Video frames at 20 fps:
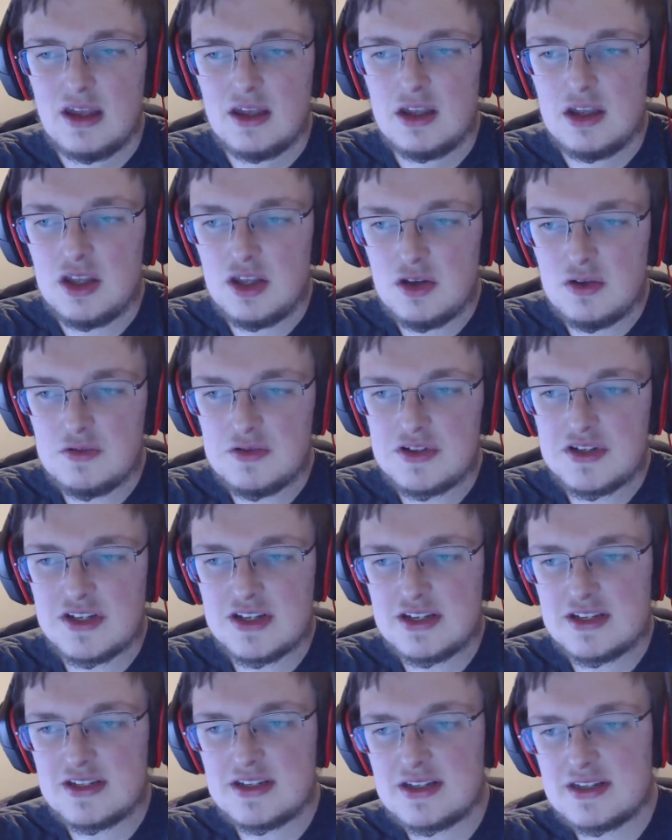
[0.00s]

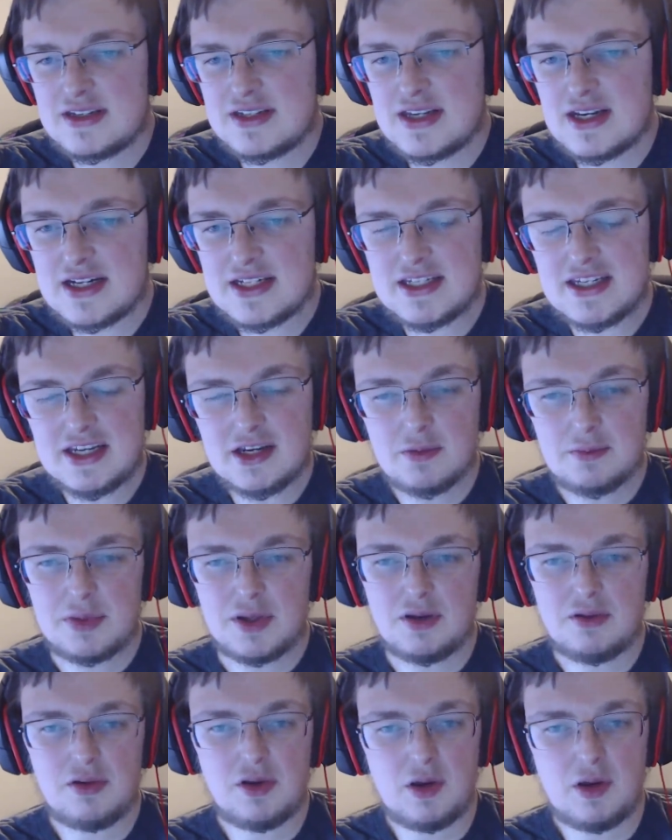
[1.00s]
uses sixty
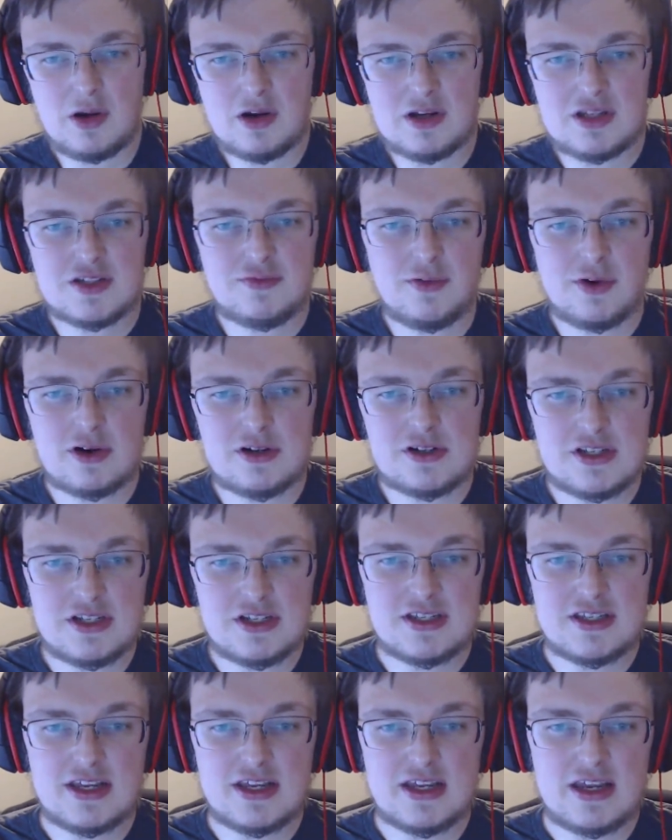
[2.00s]
compute units
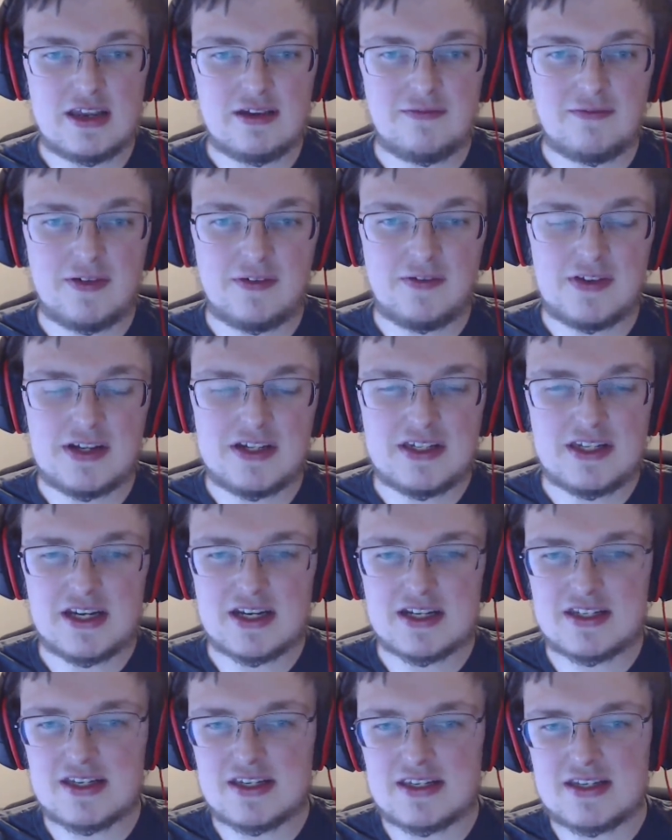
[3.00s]
versus the
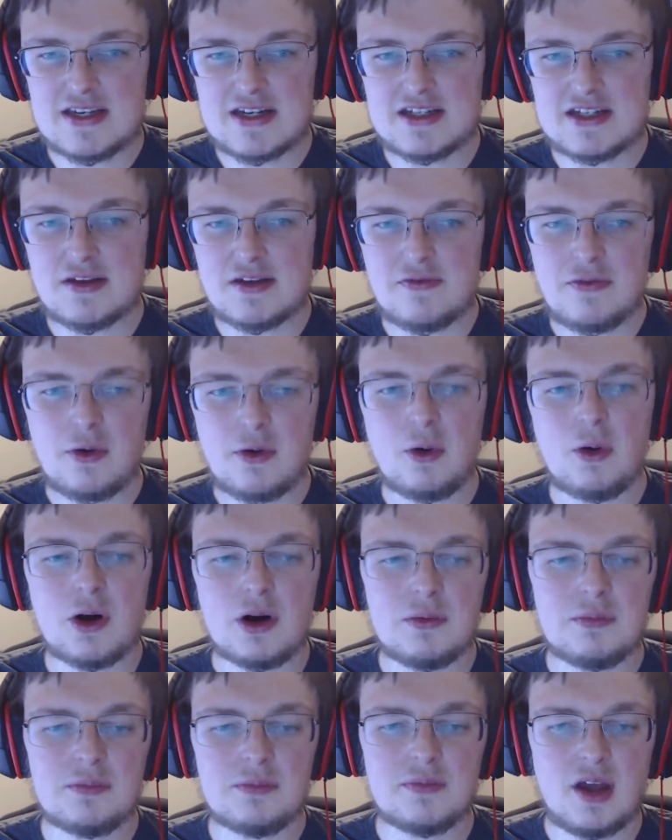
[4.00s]
fifty-six and
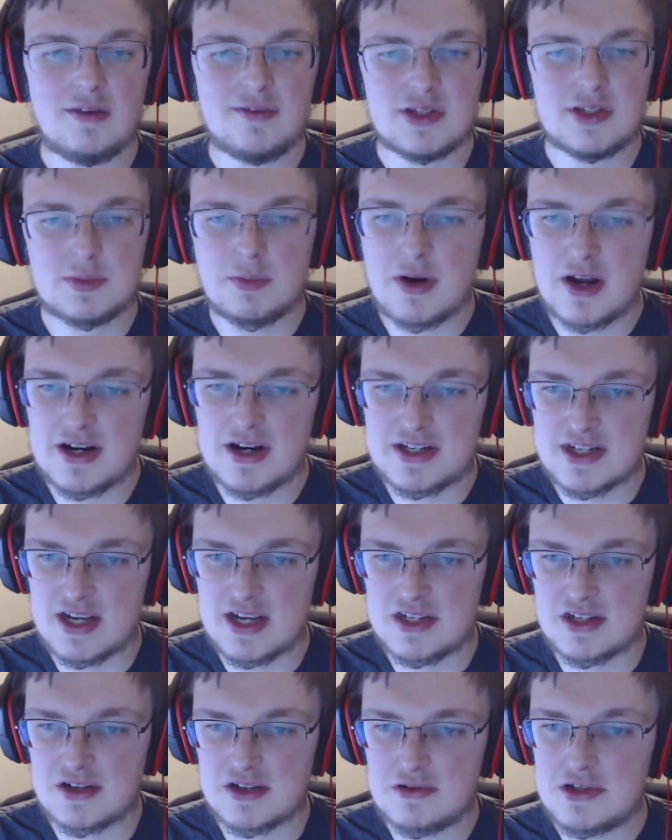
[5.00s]
sixty-four of its
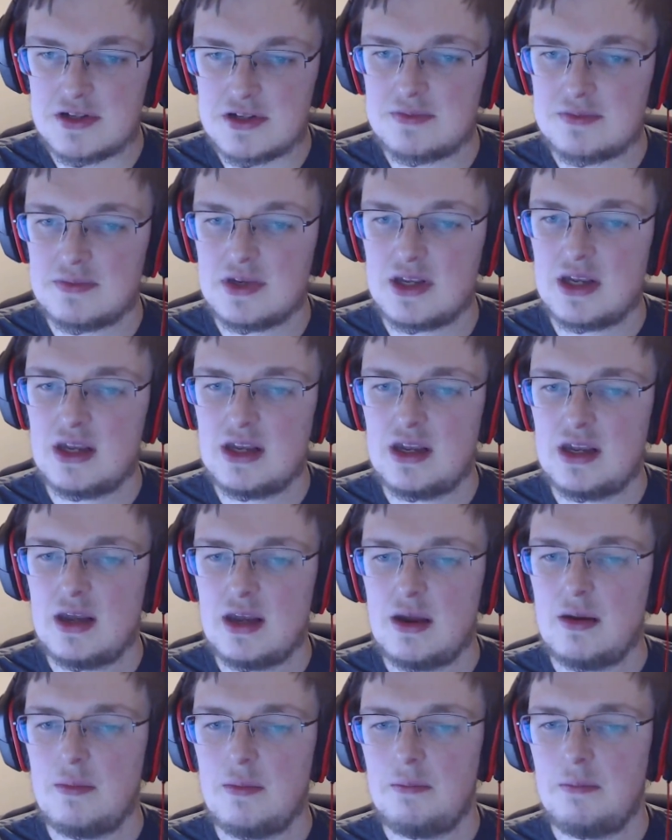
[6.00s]
predecessors,
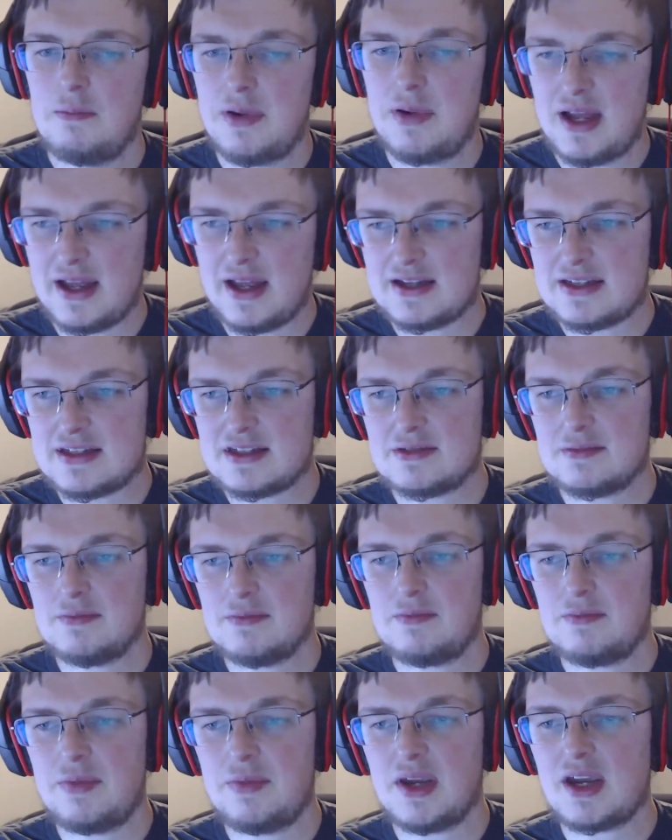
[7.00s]
but
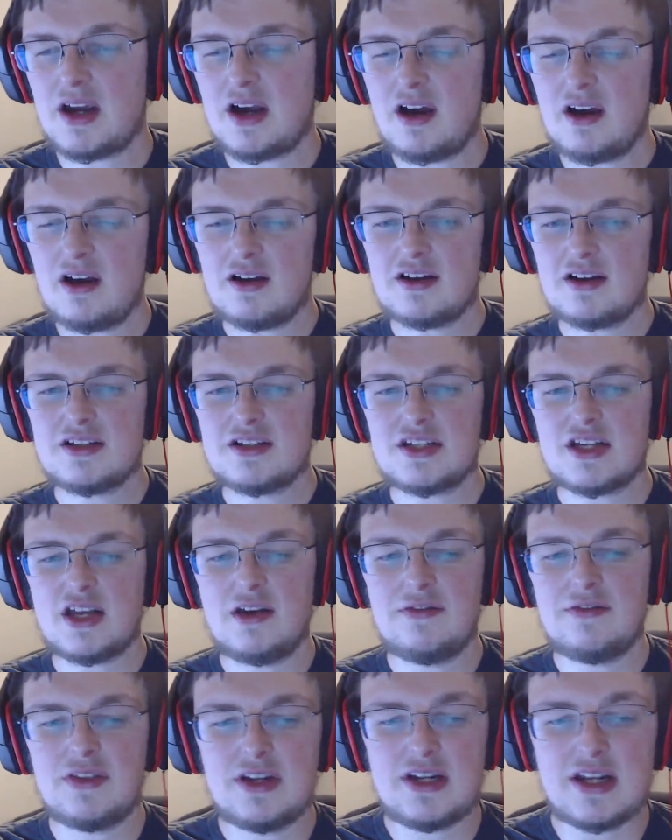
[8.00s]
because
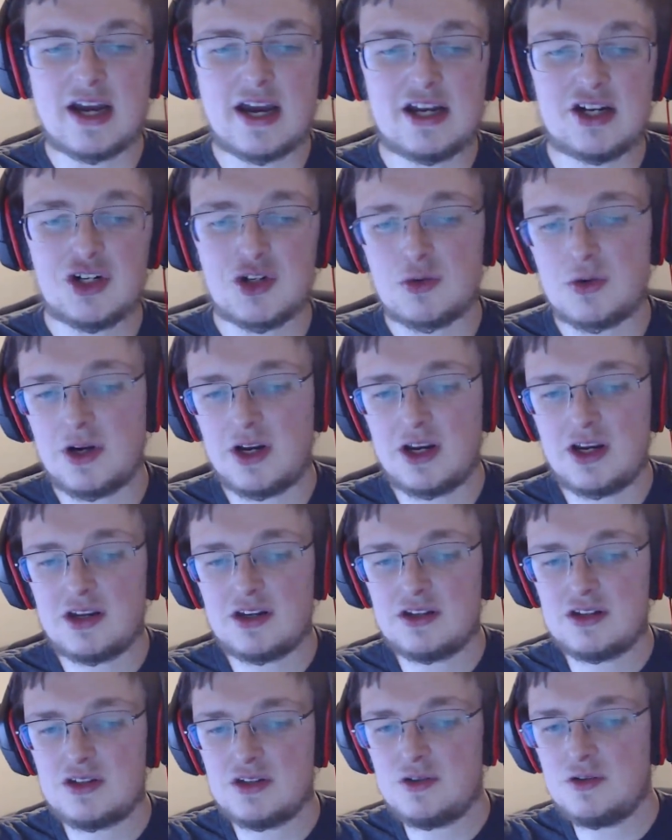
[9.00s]
of the die shrink
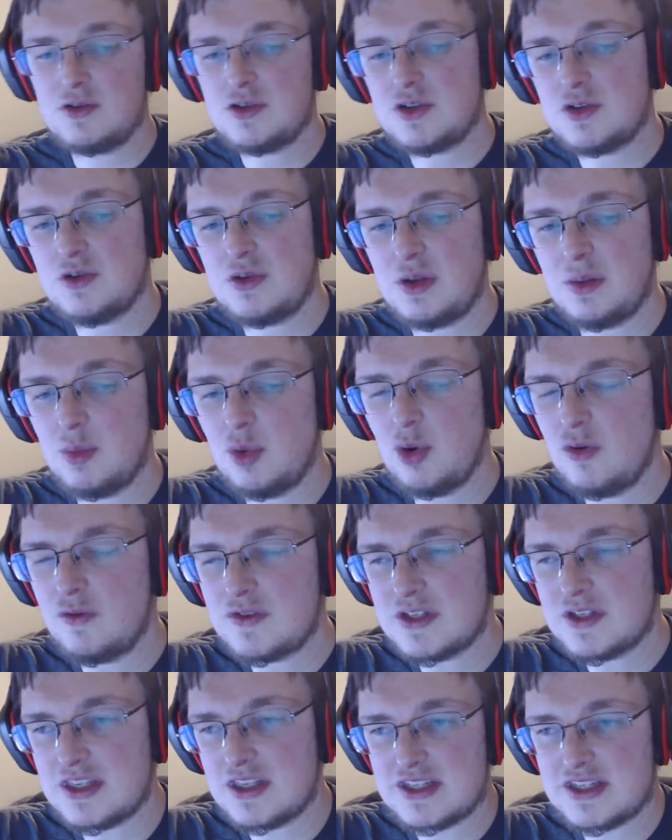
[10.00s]
due to the move
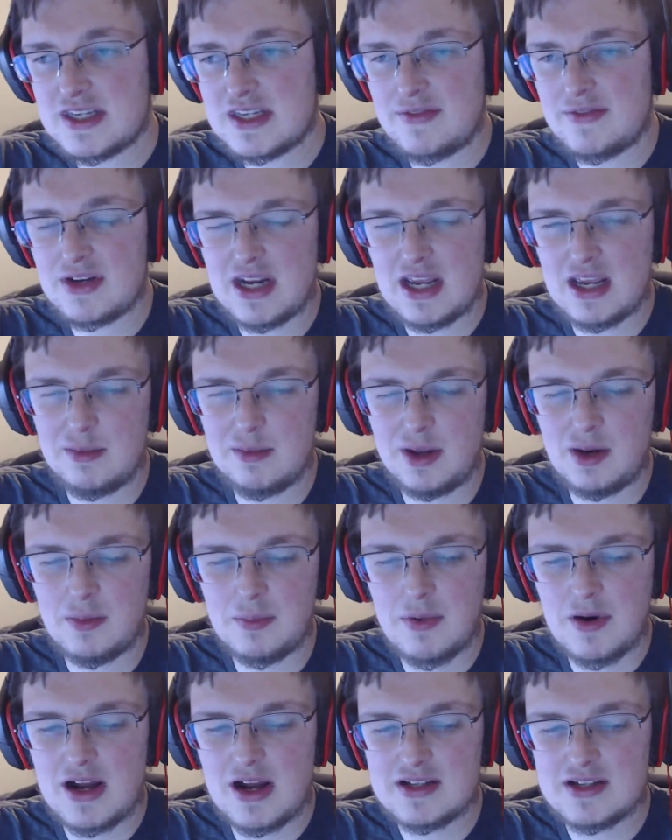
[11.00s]
to the seven nanometer
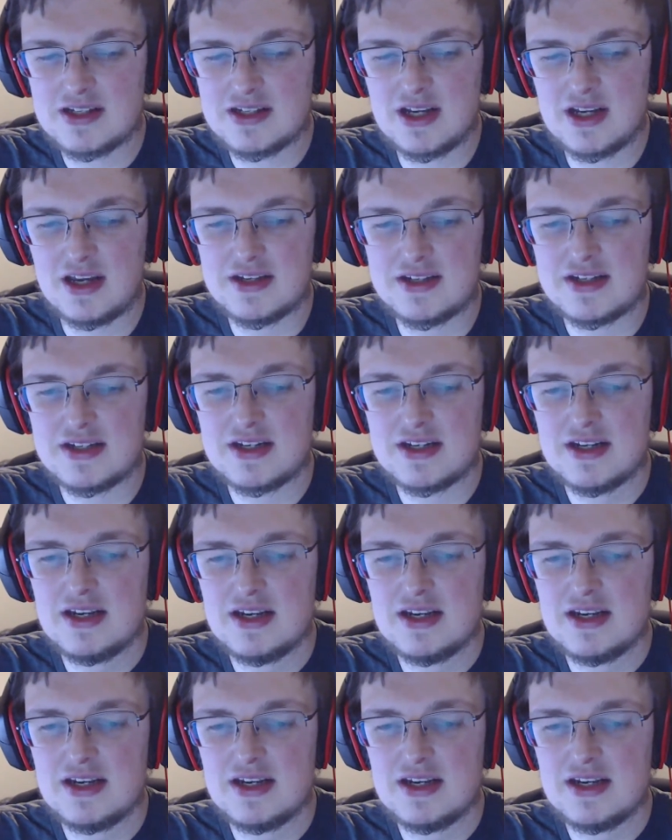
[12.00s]
process,